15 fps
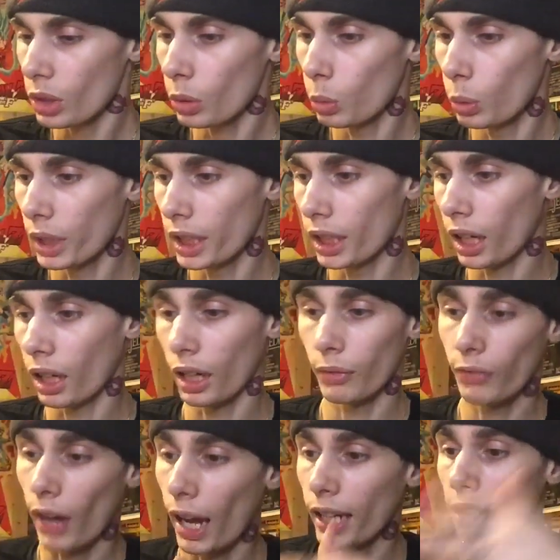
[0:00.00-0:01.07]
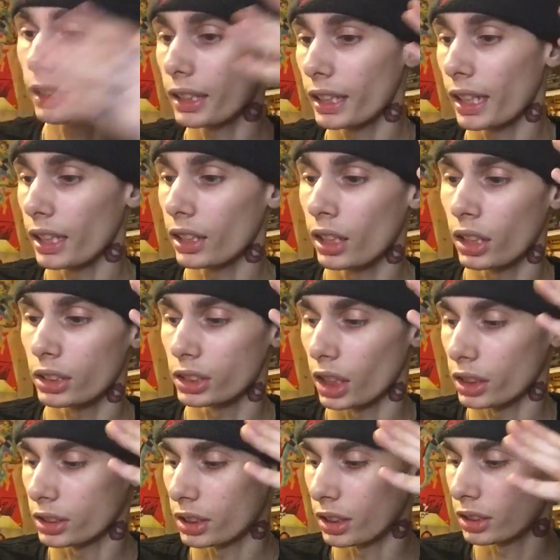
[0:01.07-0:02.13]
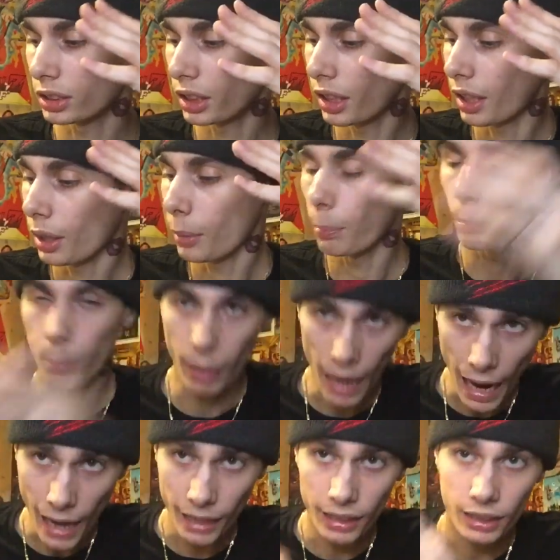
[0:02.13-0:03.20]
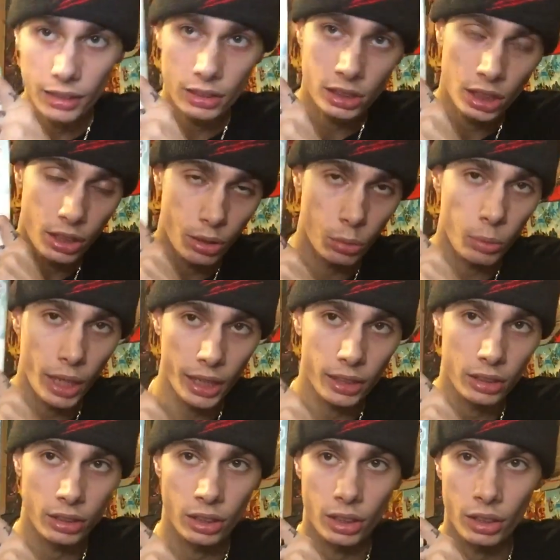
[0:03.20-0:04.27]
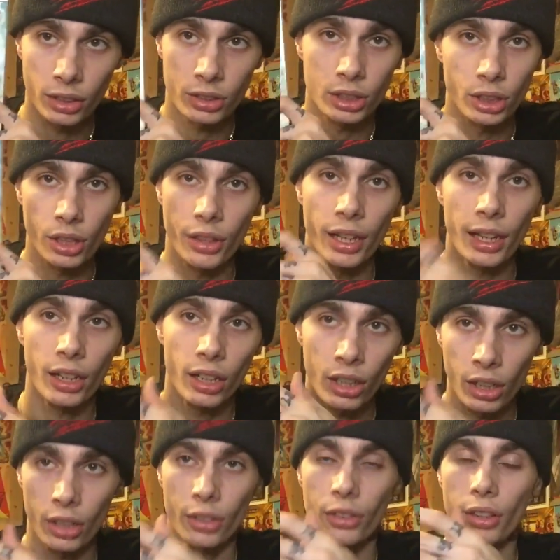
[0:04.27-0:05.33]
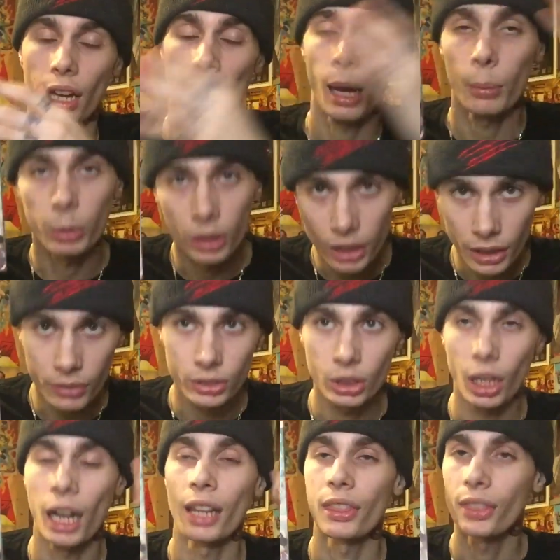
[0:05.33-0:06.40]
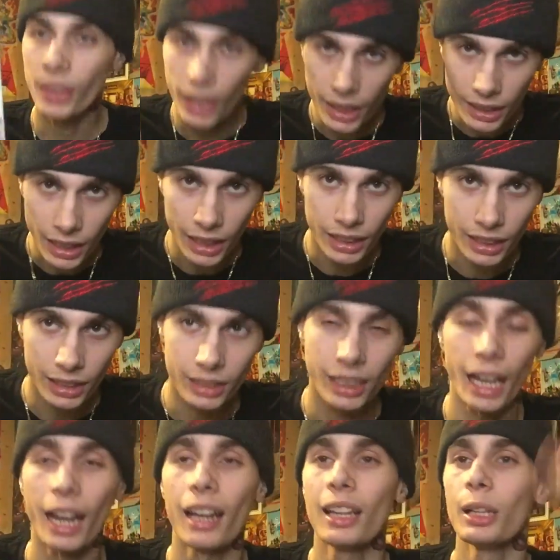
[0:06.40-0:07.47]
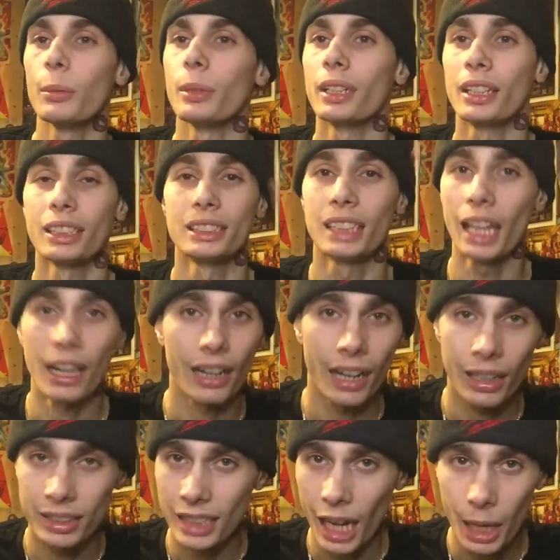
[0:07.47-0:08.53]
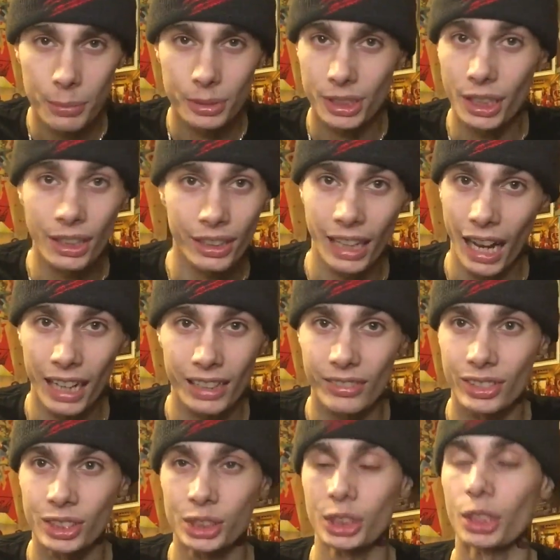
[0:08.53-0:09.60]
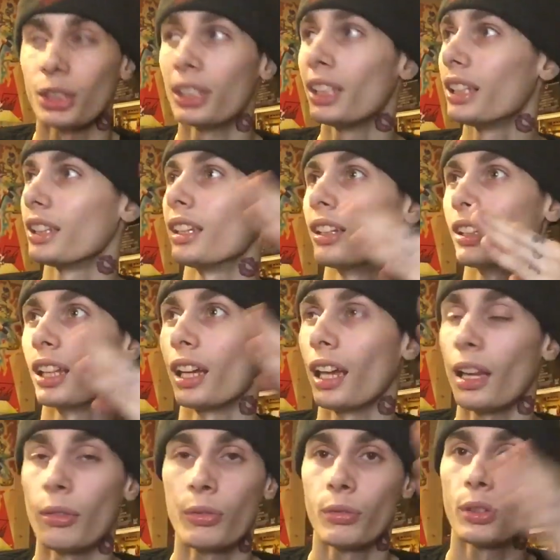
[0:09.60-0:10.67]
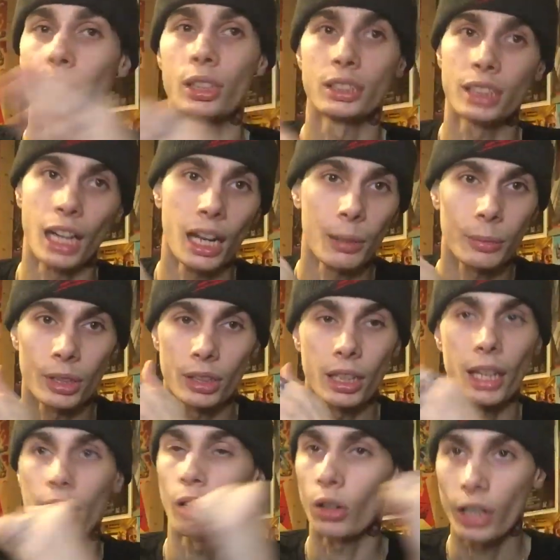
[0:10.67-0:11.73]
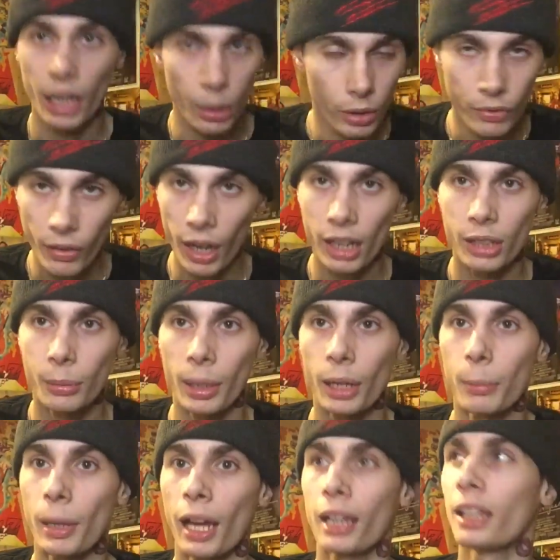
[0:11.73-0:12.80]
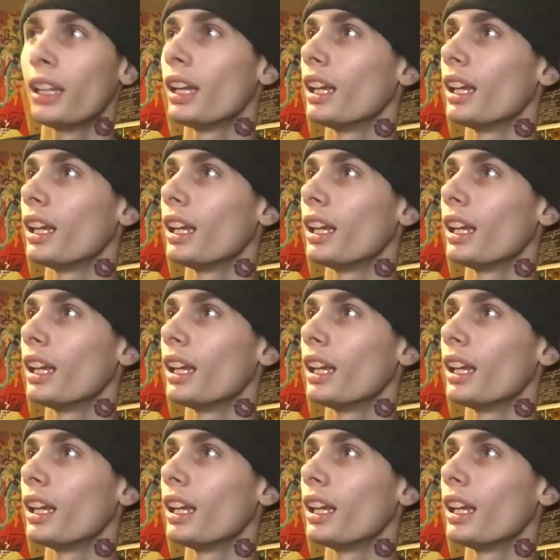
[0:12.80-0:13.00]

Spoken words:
we finally get Young Justice back to the regular, to their Earth, I believe so. I think they did, yeah, because they're, at times, they're not even sure. They're like, for a time, they're like, okay, we finally made it back.